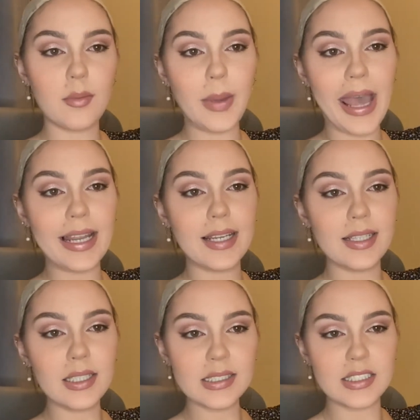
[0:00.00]

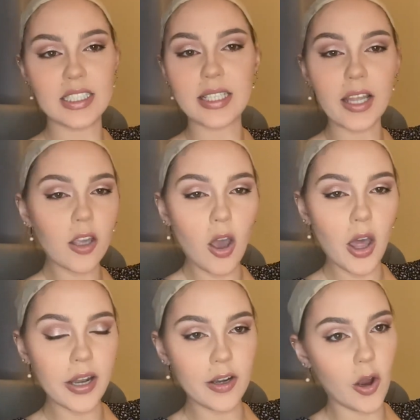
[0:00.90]
bangs, just like
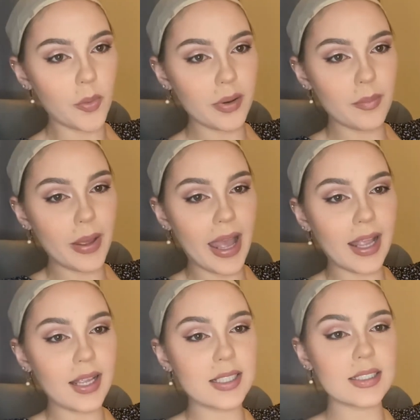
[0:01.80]
curtain open
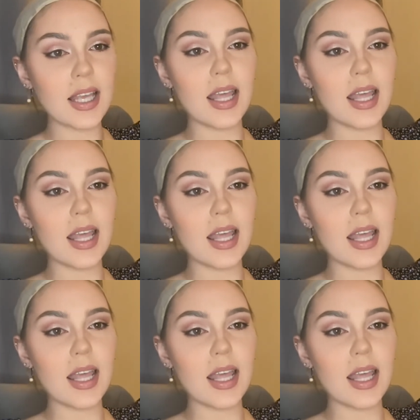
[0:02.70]
bangs,